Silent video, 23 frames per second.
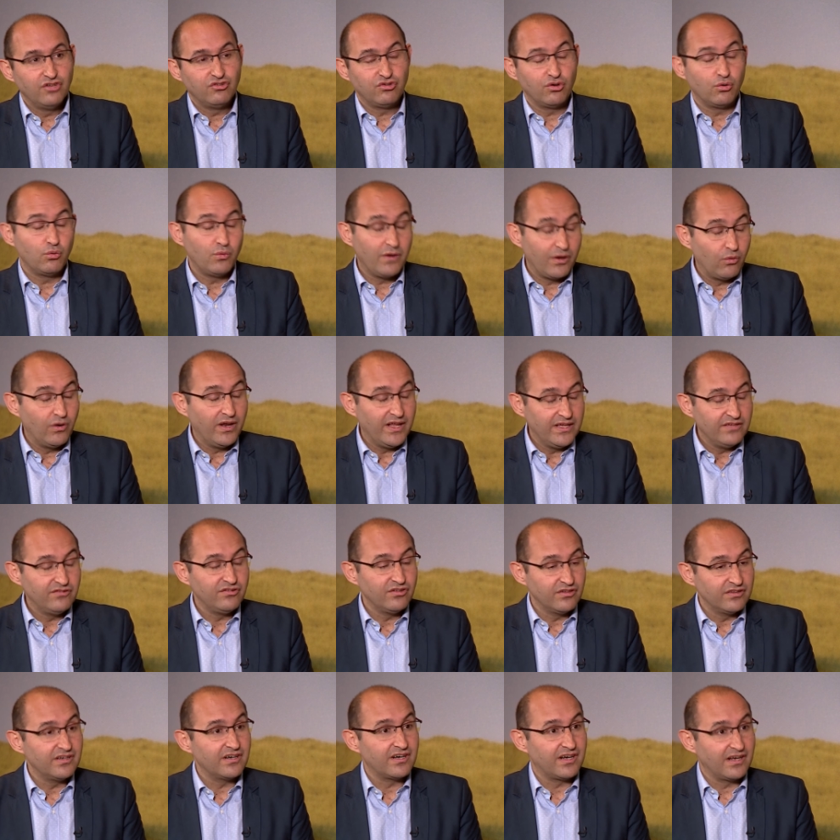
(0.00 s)
So
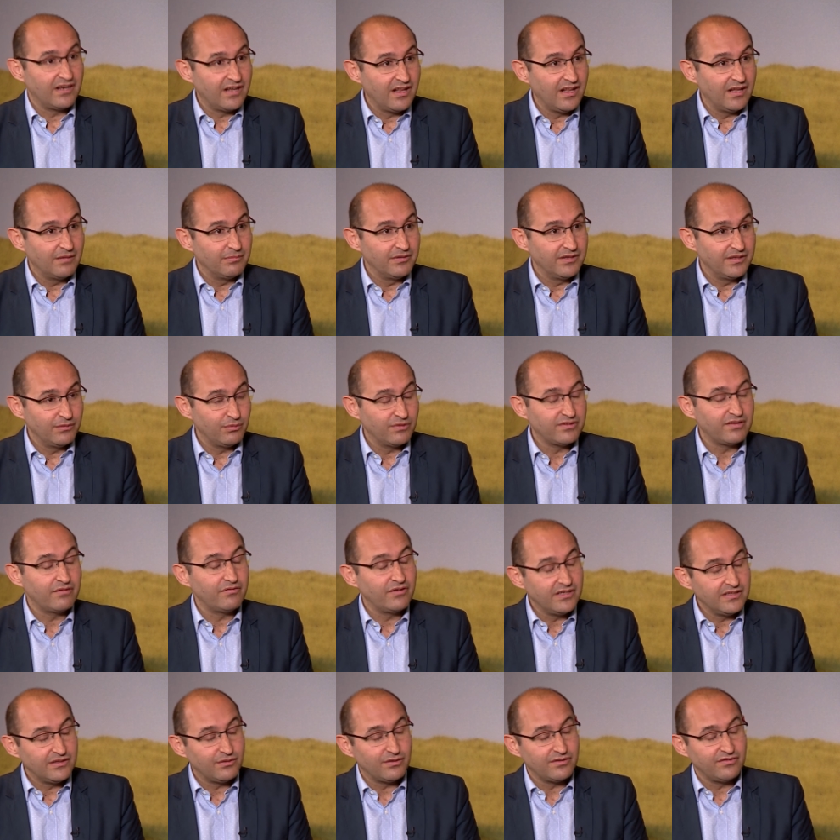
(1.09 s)
regulation there can help. It was a
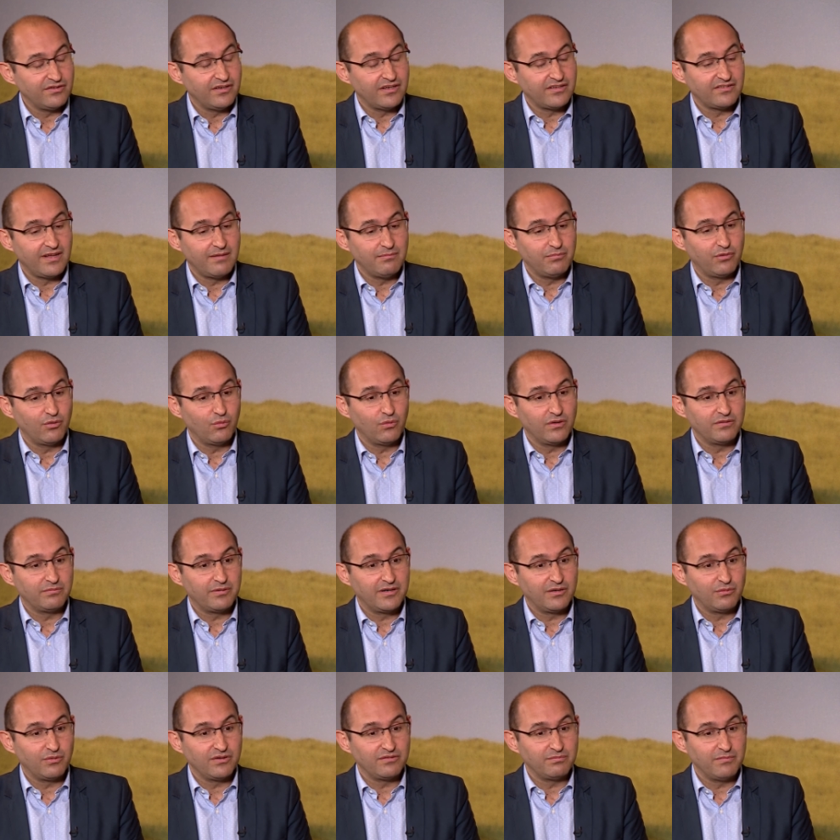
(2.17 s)
very interesting example what
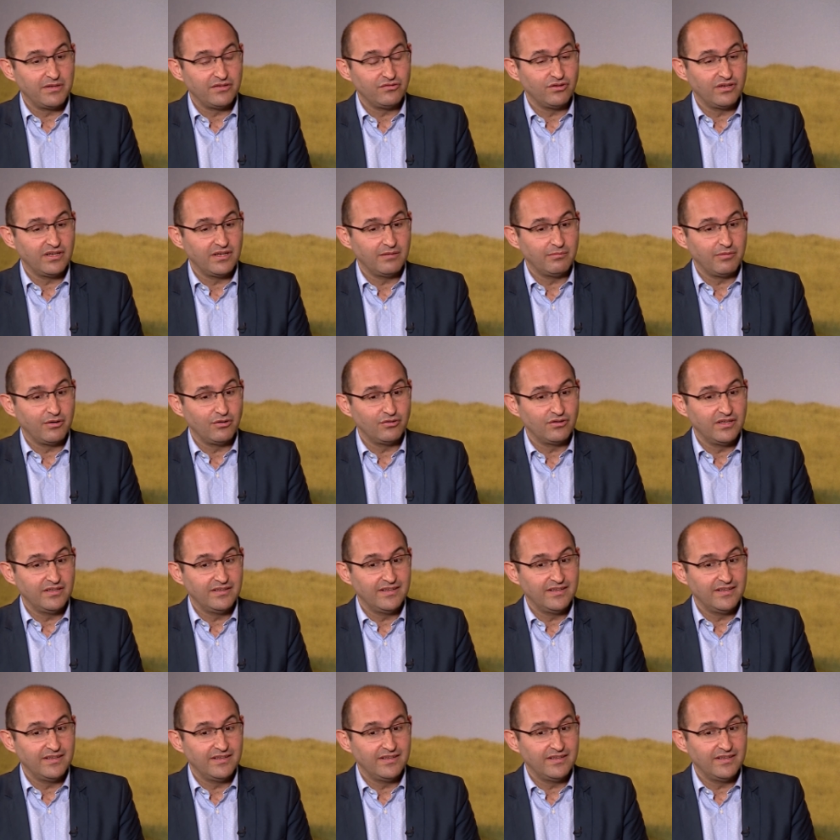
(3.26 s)
Per was mentioning about